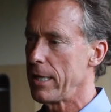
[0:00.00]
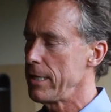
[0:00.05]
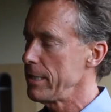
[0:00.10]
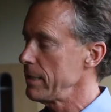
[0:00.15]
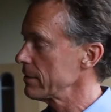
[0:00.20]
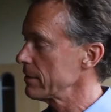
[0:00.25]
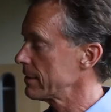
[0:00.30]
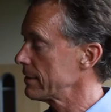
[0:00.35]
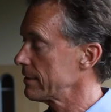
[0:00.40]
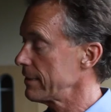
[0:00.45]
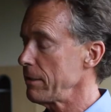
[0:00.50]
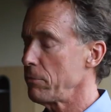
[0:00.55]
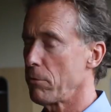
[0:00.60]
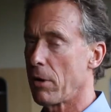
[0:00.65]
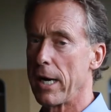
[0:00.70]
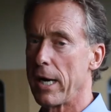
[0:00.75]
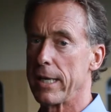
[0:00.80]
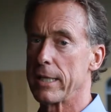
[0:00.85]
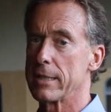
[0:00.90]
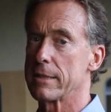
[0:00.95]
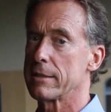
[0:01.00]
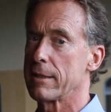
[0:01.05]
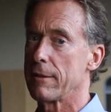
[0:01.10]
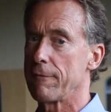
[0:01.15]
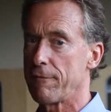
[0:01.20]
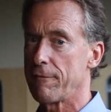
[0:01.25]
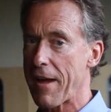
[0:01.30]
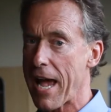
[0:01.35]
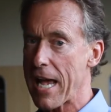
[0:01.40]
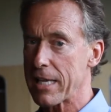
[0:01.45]
and you'll see why it's the
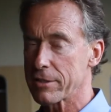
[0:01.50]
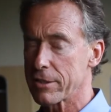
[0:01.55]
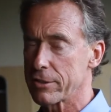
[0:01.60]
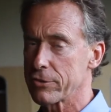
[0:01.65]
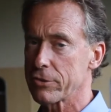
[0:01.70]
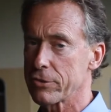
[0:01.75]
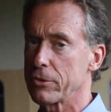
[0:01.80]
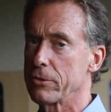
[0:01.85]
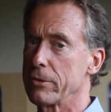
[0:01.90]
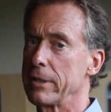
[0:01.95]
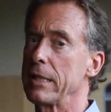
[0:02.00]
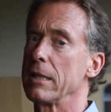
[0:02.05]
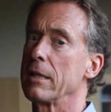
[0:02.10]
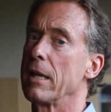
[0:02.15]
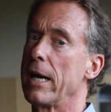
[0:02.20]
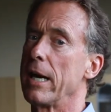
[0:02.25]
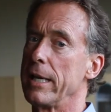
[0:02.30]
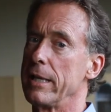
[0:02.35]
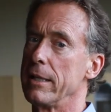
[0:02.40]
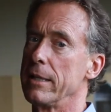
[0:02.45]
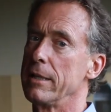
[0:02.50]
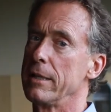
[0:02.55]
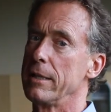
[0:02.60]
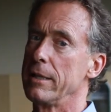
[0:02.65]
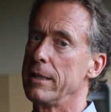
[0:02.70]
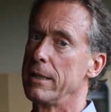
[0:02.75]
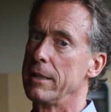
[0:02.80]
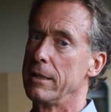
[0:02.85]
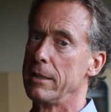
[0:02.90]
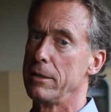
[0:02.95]
fastest growing light
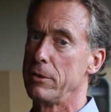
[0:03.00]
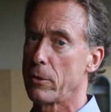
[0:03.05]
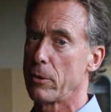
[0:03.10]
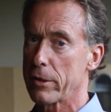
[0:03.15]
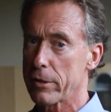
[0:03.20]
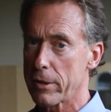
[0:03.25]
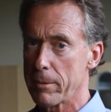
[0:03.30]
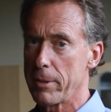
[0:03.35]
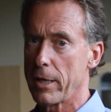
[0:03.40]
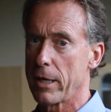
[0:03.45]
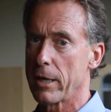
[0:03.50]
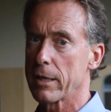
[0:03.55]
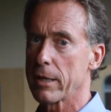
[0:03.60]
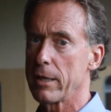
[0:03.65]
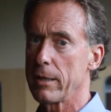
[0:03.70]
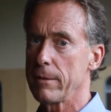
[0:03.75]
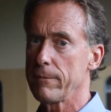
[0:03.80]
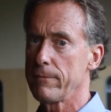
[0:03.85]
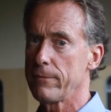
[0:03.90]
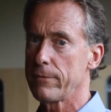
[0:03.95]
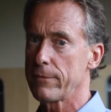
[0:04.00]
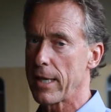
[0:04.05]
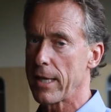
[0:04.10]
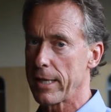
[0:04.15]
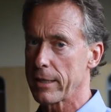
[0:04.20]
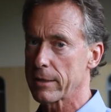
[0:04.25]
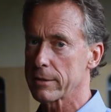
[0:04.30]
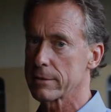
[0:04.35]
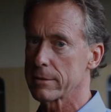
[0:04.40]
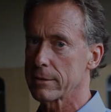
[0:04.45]
in North America.
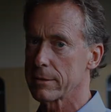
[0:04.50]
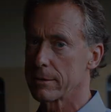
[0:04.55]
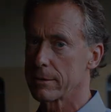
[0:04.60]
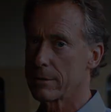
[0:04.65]
Thanks.